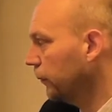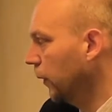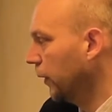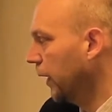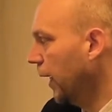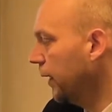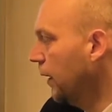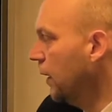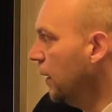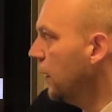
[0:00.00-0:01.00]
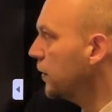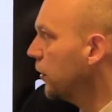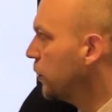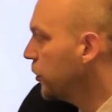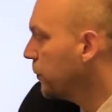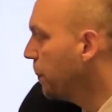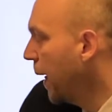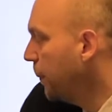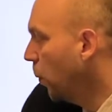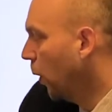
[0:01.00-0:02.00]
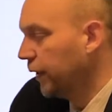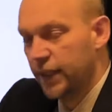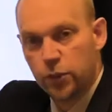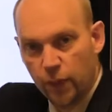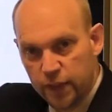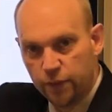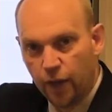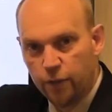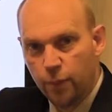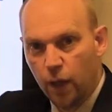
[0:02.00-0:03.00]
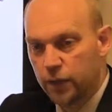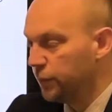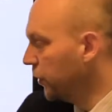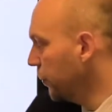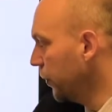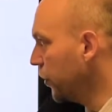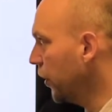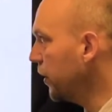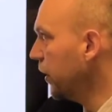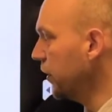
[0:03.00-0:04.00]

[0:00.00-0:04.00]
Okay, so paper 1 has 25 marks multiple choice, and